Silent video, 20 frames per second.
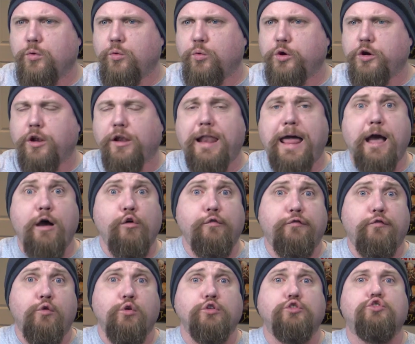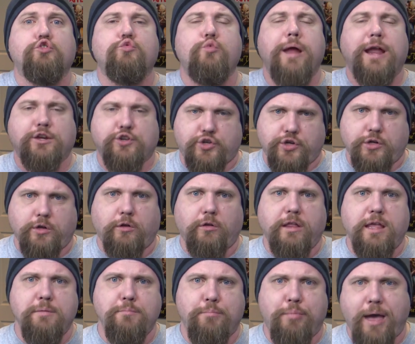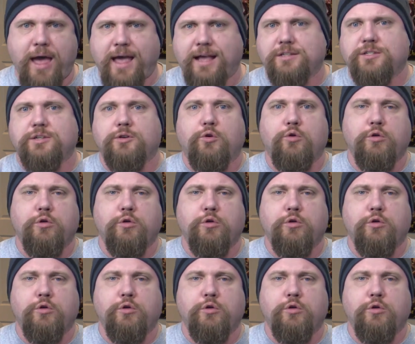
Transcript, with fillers: would allow for directional impacts